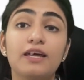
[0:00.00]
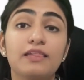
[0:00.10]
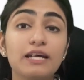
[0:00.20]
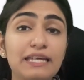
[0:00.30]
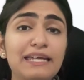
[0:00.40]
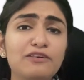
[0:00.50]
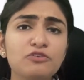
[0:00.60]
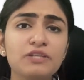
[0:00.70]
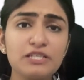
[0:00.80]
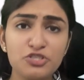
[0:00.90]
The key
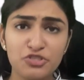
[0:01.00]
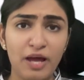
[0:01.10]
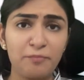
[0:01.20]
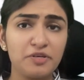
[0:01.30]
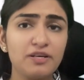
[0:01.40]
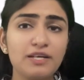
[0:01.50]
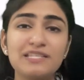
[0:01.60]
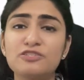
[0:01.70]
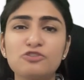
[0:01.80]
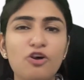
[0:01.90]
to this chapter
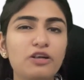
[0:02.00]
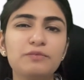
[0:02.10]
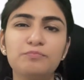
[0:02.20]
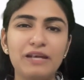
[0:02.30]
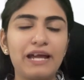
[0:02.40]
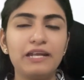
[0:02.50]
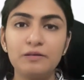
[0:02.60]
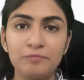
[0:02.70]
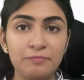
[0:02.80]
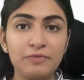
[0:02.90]
is not blind
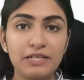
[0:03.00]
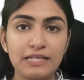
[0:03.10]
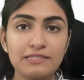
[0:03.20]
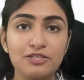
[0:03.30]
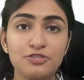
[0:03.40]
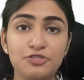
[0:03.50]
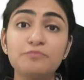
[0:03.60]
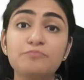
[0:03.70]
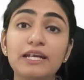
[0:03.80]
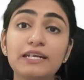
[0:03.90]
memorization
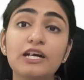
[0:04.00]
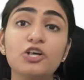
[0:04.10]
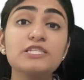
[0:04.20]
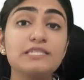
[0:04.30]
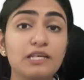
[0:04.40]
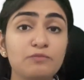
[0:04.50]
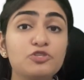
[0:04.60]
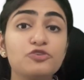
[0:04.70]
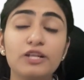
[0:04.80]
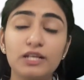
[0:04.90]
but
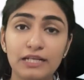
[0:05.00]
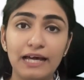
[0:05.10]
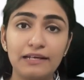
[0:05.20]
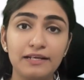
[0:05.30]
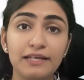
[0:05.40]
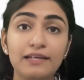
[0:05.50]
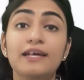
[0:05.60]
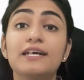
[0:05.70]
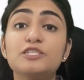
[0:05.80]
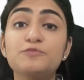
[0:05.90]
conceptual clarity,
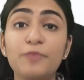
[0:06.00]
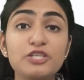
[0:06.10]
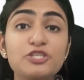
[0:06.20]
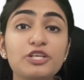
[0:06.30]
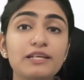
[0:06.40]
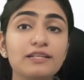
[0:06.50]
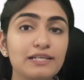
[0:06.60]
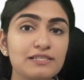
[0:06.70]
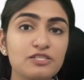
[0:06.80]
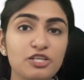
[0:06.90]
especially the
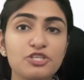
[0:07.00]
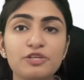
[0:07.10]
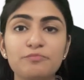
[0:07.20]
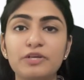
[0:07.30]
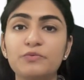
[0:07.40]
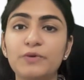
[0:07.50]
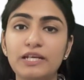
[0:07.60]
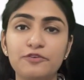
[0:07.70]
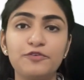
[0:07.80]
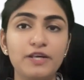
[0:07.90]
distinction between
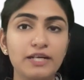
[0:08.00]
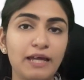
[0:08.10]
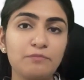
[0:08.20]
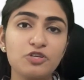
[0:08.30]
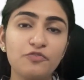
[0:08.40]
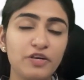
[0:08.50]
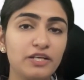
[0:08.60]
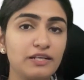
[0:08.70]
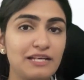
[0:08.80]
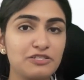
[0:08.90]
different types of
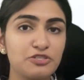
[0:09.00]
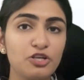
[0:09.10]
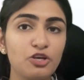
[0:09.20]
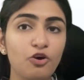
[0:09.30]
international